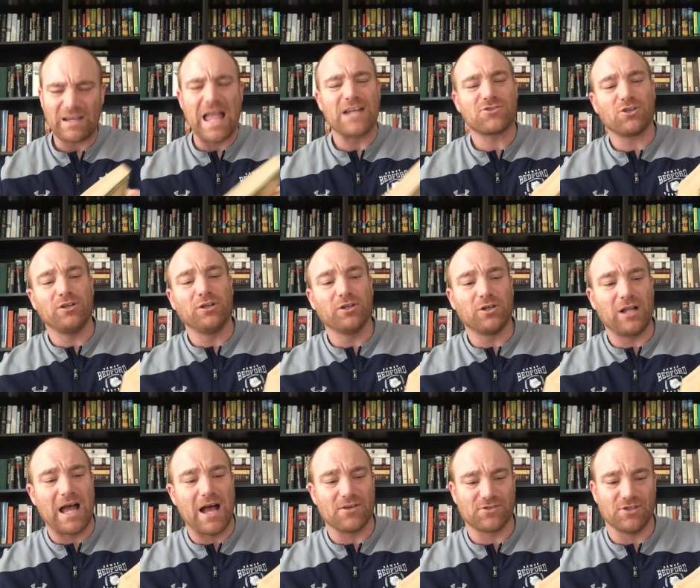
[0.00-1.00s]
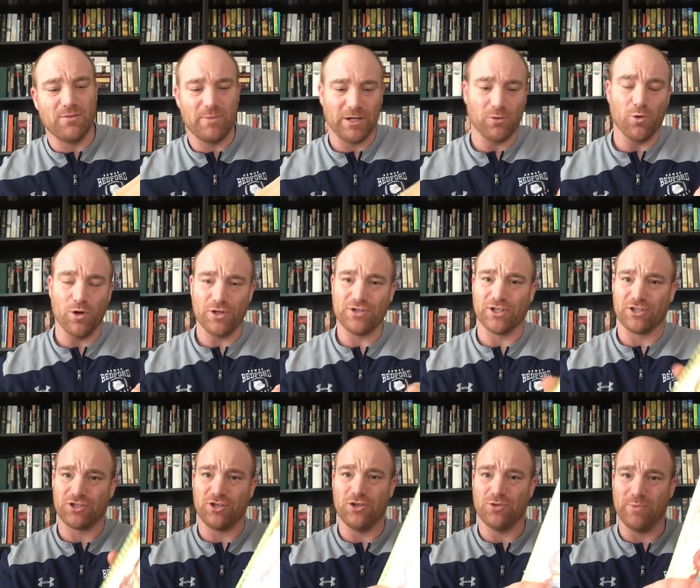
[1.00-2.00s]
Actually, Little House in the Big Woods,
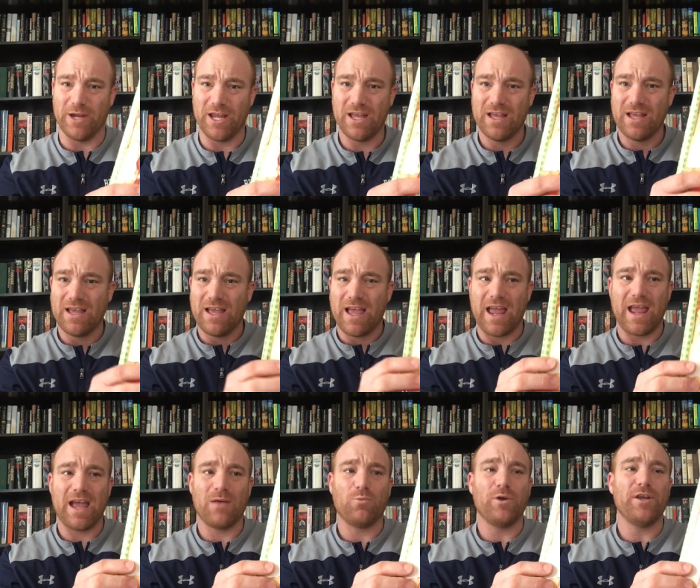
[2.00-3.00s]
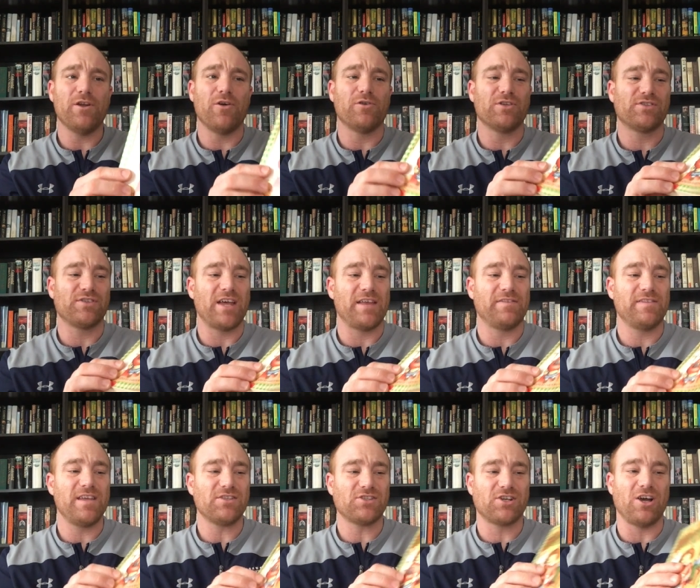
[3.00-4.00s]
excuse me. And we noticed that
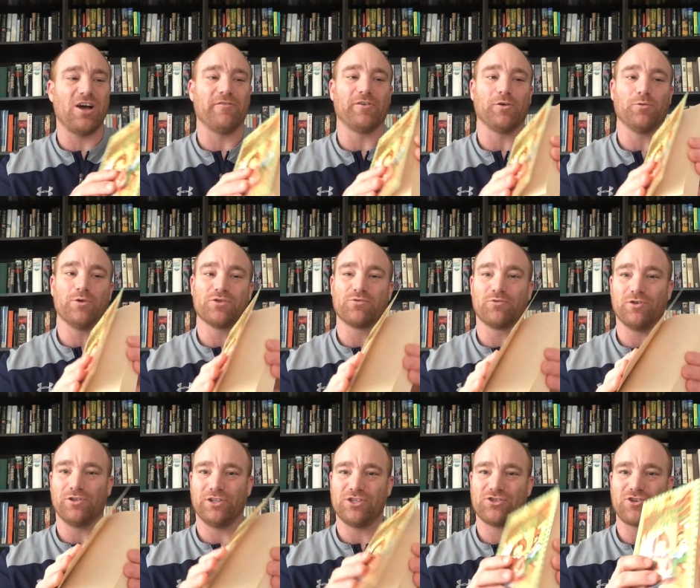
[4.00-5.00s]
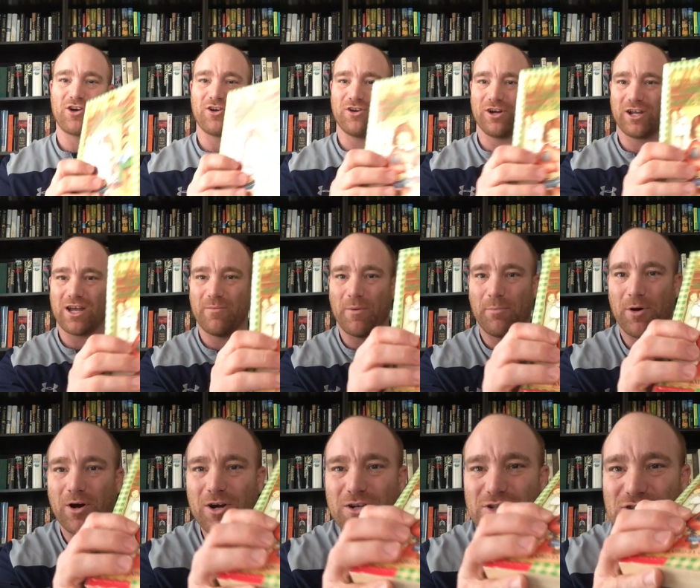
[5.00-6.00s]
this cover was really starting to come
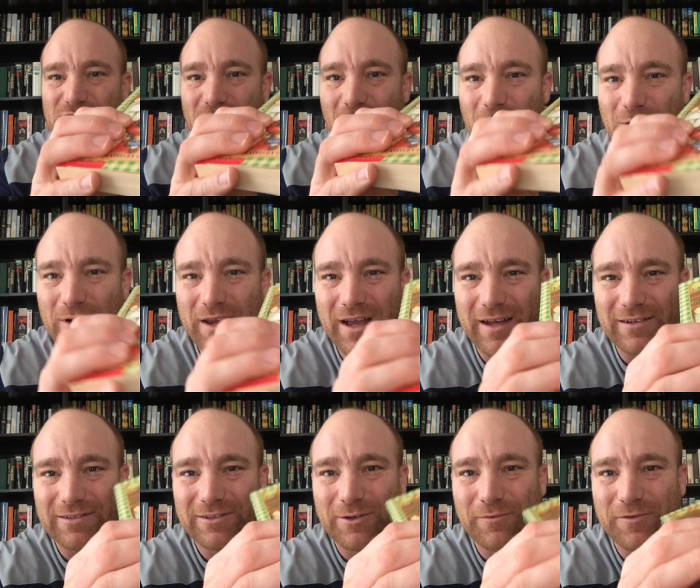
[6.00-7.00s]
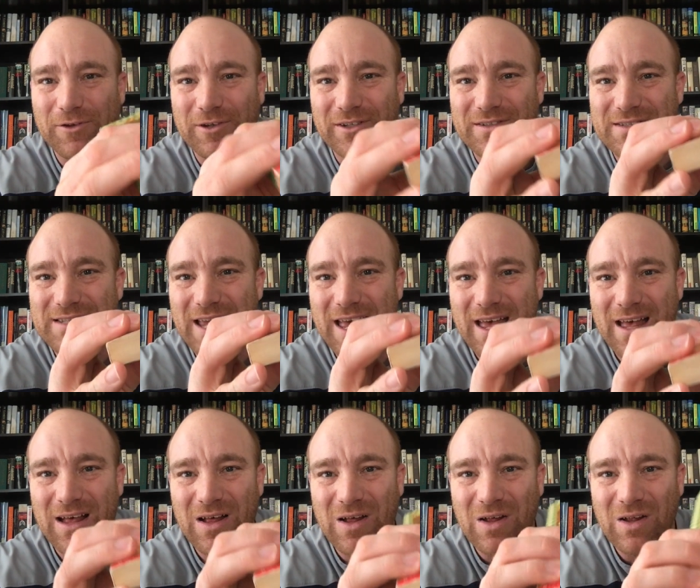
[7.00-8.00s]
apart. So, I don't know if you could
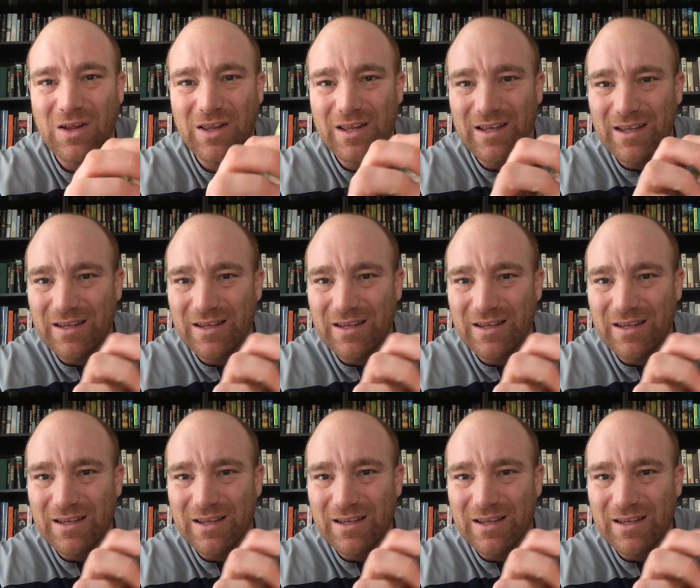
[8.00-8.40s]
tell